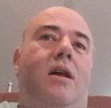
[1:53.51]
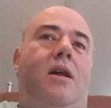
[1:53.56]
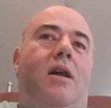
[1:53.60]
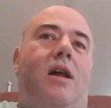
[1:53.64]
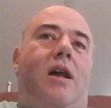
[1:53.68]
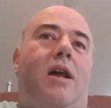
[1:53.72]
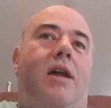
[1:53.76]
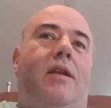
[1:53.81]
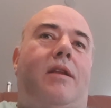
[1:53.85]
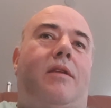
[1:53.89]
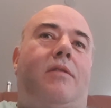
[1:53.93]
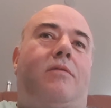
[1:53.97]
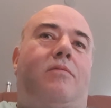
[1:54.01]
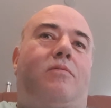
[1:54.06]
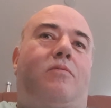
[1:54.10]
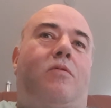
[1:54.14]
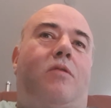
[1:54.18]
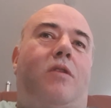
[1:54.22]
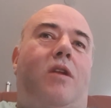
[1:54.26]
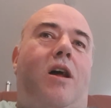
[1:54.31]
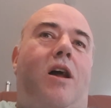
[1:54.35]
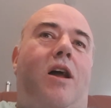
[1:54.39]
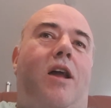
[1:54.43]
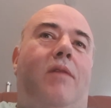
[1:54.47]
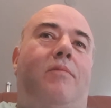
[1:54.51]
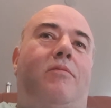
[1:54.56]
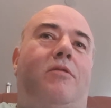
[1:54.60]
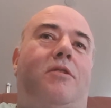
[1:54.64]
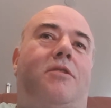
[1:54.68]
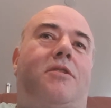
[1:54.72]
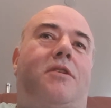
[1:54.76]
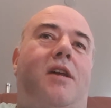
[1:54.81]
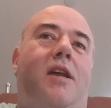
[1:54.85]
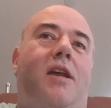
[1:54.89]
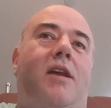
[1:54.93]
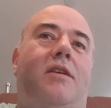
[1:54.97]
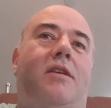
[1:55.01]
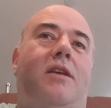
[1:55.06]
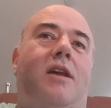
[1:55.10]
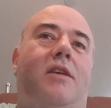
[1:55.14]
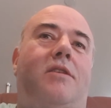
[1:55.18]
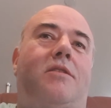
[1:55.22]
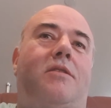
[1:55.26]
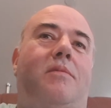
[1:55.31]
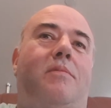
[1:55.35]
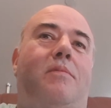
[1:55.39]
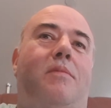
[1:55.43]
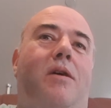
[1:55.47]
And what I would say
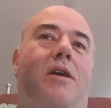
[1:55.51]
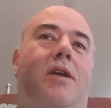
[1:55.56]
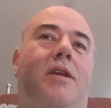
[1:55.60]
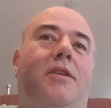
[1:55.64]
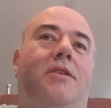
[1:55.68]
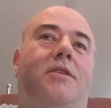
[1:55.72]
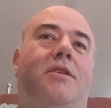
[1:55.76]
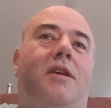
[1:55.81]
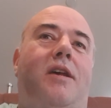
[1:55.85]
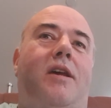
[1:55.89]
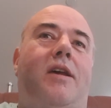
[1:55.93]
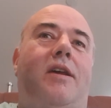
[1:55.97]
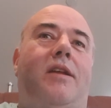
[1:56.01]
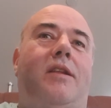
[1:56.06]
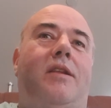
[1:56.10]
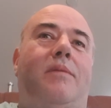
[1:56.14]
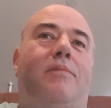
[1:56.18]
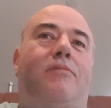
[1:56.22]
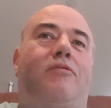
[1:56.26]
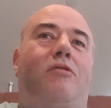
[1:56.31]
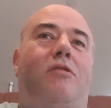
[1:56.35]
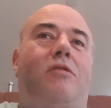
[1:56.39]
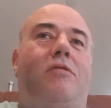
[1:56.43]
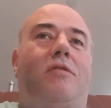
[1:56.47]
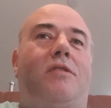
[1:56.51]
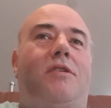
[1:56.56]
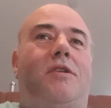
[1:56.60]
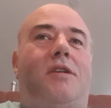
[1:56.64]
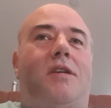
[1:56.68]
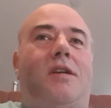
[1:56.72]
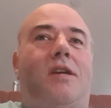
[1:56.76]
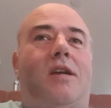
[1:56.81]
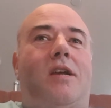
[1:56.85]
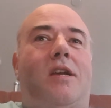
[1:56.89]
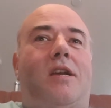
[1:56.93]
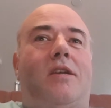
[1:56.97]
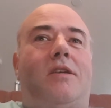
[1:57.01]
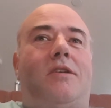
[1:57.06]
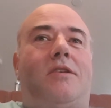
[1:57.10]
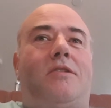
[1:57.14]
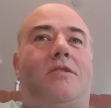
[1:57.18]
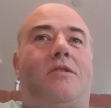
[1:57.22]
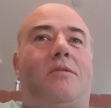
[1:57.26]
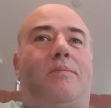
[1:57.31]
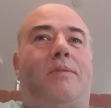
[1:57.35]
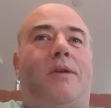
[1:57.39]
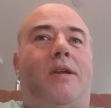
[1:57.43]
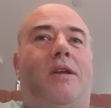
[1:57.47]
as a mindset and approach is
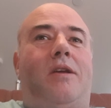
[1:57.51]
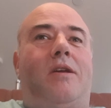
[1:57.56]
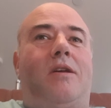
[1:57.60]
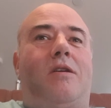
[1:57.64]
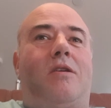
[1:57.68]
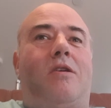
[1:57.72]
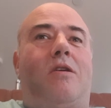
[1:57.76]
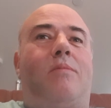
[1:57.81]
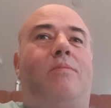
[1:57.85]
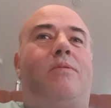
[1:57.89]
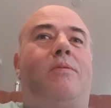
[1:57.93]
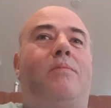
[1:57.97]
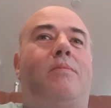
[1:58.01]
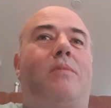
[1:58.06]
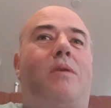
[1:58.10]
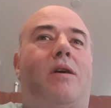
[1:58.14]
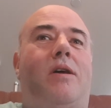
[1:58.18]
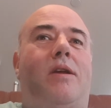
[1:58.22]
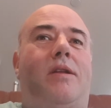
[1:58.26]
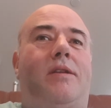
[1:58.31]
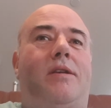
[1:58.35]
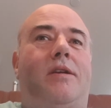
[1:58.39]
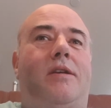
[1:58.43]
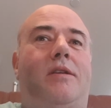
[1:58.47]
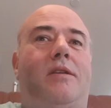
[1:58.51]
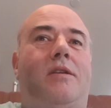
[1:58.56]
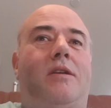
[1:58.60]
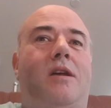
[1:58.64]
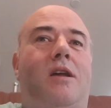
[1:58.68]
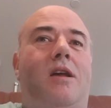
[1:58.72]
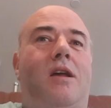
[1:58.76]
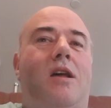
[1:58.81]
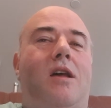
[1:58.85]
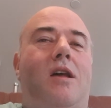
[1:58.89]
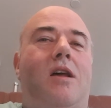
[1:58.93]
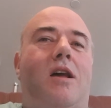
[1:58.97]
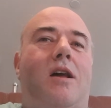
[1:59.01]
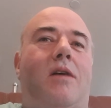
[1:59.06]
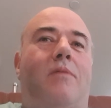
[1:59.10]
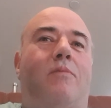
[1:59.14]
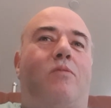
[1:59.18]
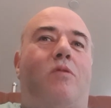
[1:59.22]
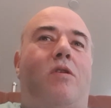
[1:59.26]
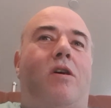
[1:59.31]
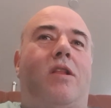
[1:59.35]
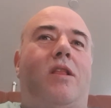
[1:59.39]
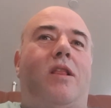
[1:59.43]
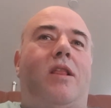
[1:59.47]
to be open-minded,
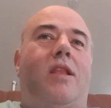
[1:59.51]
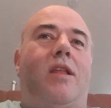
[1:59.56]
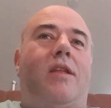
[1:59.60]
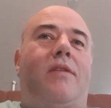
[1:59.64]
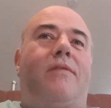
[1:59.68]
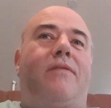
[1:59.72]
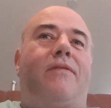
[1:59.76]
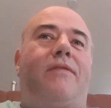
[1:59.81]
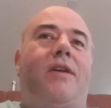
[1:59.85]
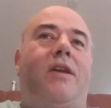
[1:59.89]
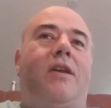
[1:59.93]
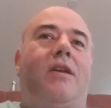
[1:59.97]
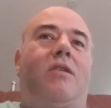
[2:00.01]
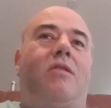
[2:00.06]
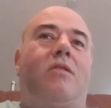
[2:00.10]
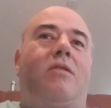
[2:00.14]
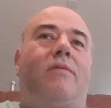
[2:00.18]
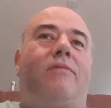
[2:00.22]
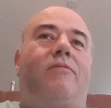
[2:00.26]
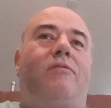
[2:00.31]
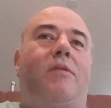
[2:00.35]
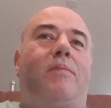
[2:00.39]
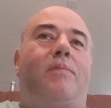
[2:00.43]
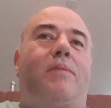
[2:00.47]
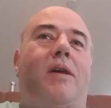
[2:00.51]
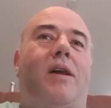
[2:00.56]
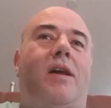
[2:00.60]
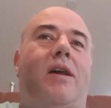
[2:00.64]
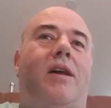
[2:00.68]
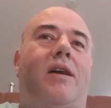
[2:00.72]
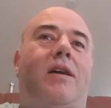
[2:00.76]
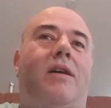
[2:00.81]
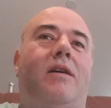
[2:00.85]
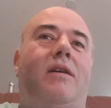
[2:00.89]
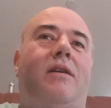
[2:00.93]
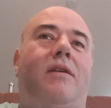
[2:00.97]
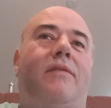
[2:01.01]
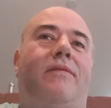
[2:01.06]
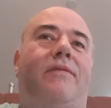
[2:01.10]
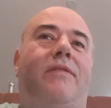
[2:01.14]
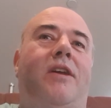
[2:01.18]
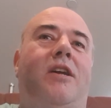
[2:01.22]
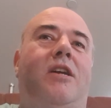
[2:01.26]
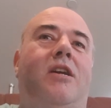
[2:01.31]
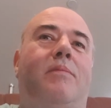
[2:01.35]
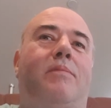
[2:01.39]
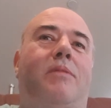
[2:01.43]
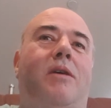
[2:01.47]
and rather than think of repair,
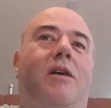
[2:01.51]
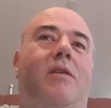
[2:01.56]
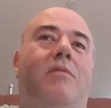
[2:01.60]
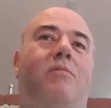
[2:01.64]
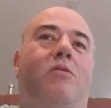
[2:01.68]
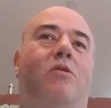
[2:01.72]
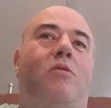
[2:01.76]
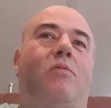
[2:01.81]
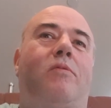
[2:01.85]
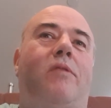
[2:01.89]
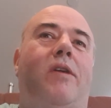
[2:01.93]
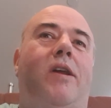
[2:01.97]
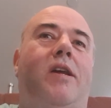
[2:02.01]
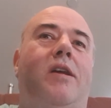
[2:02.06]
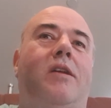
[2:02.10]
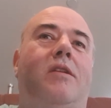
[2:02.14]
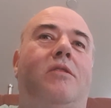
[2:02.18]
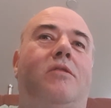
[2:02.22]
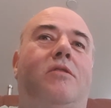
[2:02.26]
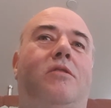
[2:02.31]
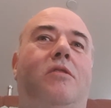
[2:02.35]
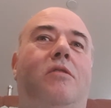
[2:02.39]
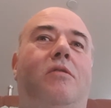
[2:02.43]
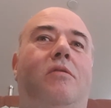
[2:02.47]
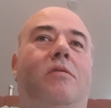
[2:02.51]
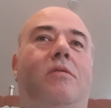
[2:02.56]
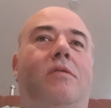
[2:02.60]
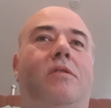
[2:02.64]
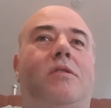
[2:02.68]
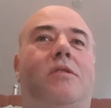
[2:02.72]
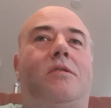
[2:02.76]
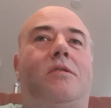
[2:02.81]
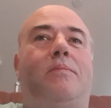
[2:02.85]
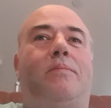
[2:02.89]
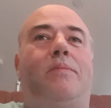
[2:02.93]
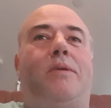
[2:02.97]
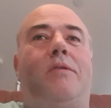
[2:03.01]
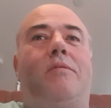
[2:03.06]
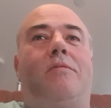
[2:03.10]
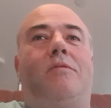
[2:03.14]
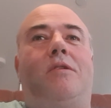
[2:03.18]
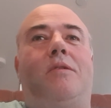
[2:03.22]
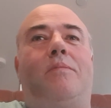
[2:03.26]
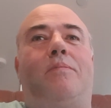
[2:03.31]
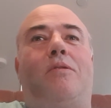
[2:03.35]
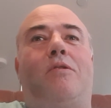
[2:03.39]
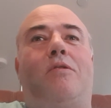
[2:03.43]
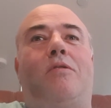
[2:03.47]
think about what we can do
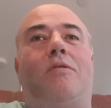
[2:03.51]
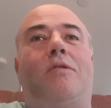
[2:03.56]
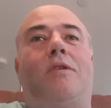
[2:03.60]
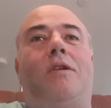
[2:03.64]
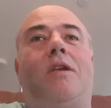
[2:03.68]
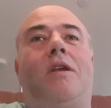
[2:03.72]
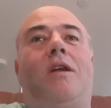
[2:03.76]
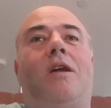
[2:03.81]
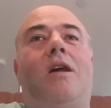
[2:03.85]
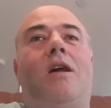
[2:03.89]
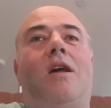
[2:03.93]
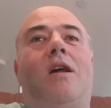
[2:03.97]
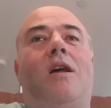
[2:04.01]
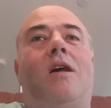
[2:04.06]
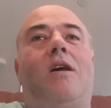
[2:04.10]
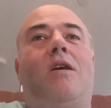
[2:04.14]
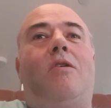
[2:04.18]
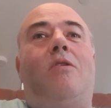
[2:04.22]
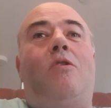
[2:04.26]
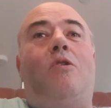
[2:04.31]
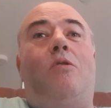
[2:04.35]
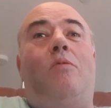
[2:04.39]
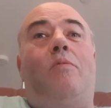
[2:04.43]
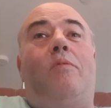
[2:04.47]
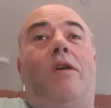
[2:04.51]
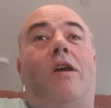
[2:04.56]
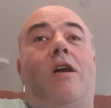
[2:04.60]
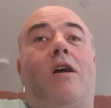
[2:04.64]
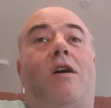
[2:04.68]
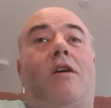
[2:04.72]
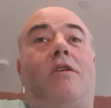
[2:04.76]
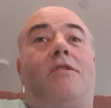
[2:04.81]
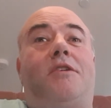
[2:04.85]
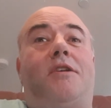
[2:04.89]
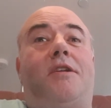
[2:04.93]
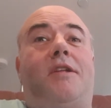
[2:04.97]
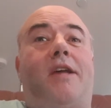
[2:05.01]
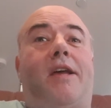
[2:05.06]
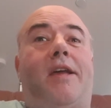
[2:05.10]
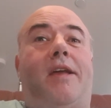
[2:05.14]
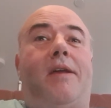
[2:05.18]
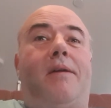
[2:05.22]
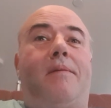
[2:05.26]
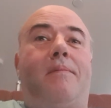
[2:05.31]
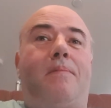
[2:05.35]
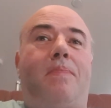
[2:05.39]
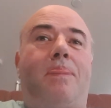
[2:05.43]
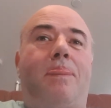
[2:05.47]
build upon who we are
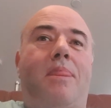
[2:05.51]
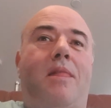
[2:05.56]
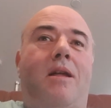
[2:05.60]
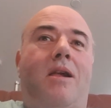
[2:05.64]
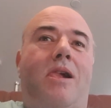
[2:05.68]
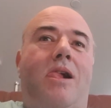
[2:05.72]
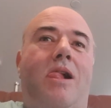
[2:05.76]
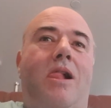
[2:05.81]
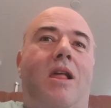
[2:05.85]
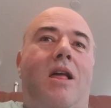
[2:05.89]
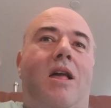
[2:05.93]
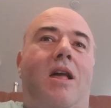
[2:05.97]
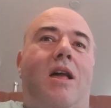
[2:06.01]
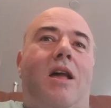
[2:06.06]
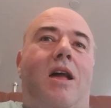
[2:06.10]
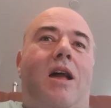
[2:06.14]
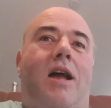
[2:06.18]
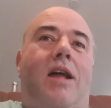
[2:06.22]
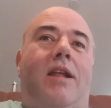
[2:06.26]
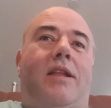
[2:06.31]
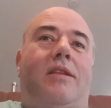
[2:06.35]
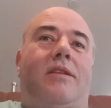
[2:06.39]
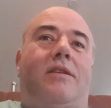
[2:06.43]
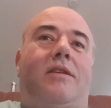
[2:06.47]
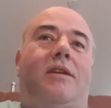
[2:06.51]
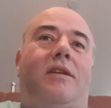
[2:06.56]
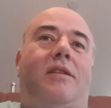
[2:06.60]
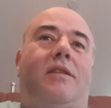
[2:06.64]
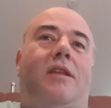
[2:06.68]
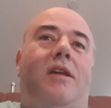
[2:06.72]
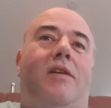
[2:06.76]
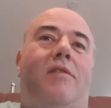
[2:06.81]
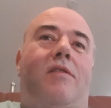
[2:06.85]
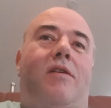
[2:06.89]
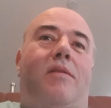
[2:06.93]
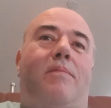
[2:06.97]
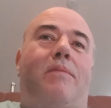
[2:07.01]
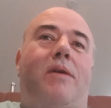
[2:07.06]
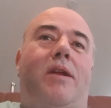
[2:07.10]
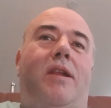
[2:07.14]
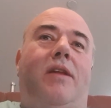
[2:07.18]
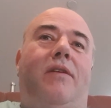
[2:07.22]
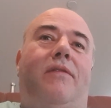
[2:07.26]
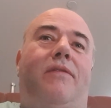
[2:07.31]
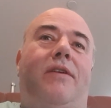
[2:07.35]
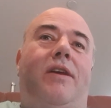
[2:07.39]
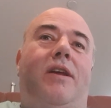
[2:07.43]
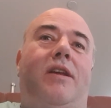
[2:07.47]
today. And there are
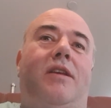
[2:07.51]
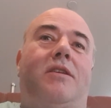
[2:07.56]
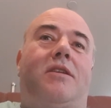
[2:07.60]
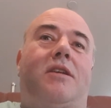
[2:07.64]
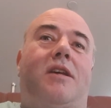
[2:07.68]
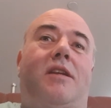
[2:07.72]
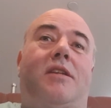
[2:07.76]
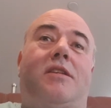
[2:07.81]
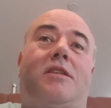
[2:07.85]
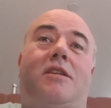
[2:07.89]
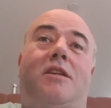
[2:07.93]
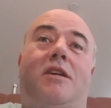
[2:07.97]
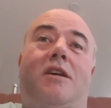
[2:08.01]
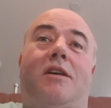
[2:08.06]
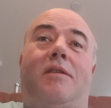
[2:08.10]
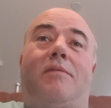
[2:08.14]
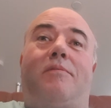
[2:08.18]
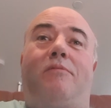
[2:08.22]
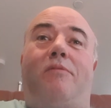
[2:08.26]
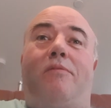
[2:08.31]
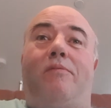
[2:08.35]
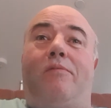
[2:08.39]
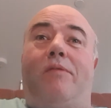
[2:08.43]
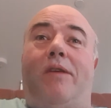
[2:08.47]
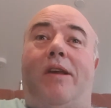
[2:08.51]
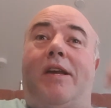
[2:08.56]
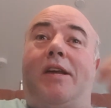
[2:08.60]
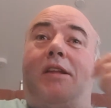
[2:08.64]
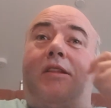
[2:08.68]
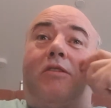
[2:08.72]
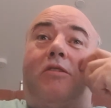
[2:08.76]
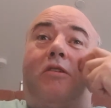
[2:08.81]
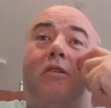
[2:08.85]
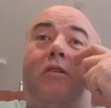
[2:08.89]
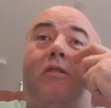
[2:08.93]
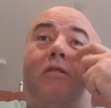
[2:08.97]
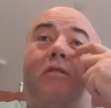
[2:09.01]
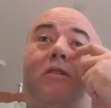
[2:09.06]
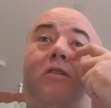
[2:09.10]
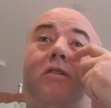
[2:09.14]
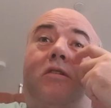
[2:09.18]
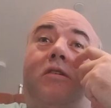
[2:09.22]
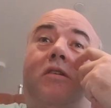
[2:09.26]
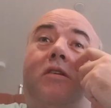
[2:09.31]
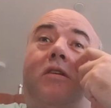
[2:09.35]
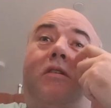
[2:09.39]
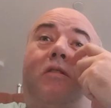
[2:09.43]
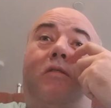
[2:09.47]
many things that we can do
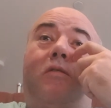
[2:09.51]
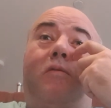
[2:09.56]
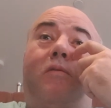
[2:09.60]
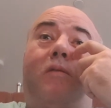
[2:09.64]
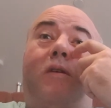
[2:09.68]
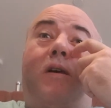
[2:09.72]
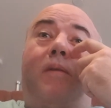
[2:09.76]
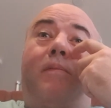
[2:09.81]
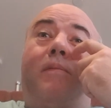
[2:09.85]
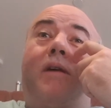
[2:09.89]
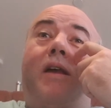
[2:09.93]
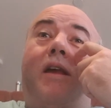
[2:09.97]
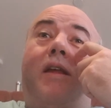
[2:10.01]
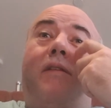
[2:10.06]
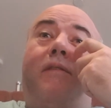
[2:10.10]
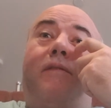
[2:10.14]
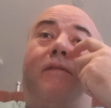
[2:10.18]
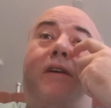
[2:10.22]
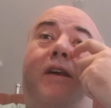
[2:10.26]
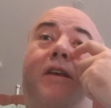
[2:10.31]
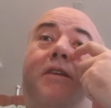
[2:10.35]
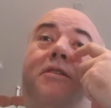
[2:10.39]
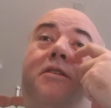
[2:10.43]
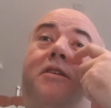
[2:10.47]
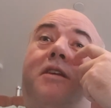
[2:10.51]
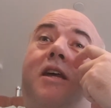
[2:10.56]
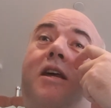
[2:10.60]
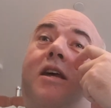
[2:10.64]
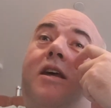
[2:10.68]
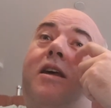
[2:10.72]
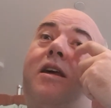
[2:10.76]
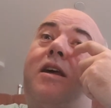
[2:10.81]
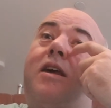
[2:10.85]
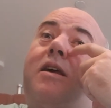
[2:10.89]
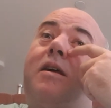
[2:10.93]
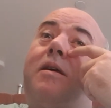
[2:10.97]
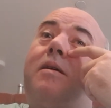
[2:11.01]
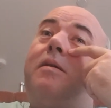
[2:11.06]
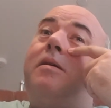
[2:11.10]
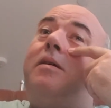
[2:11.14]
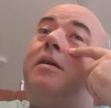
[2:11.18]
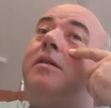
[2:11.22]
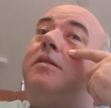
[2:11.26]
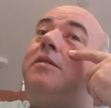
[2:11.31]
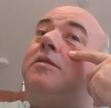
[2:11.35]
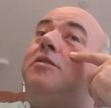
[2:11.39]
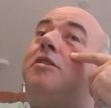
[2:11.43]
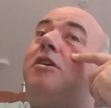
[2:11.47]
to invest
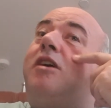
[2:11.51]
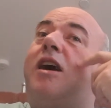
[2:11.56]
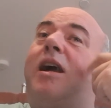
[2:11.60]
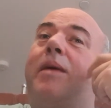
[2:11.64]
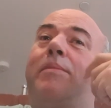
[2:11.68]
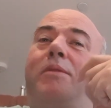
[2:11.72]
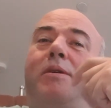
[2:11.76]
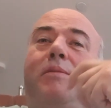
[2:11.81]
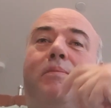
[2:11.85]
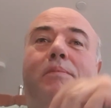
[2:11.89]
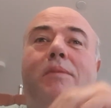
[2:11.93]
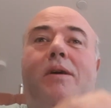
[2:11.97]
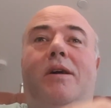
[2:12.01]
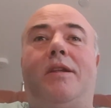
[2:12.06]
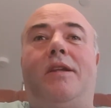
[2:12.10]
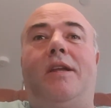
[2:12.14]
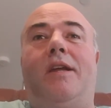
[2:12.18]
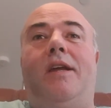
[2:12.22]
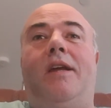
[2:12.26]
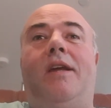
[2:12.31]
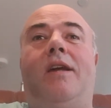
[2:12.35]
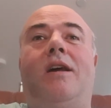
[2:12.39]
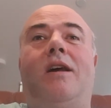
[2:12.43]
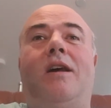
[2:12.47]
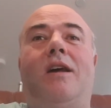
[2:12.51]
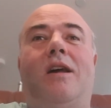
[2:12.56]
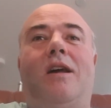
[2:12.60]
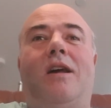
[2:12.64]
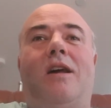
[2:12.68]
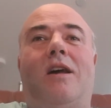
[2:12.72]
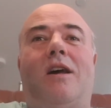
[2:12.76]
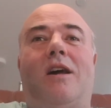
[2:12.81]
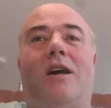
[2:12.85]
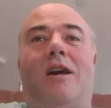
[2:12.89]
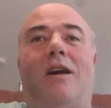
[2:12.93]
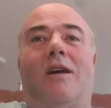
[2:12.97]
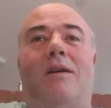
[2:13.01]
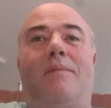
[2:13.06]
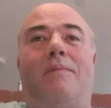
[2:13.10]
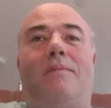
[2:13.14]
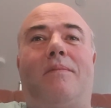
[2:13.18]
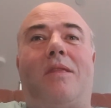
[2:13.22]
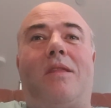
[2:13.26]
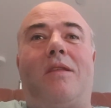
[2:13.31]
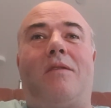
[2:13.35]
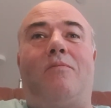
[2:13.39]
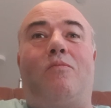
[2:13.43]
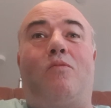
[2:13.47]
time and money
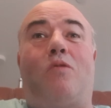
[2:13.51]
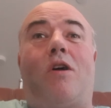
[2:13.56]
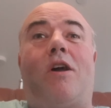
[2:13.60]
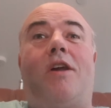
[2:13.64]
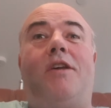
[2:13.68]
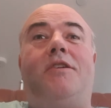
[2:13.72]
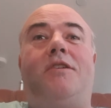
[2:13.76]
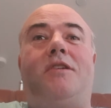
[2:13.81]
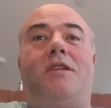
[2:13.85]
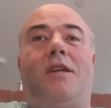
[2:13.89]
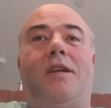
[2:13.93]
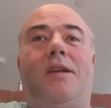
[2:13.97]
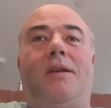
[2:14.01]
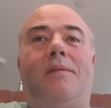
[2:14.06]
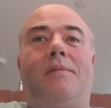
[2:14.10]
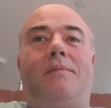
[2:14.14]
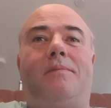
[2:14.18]
wisely.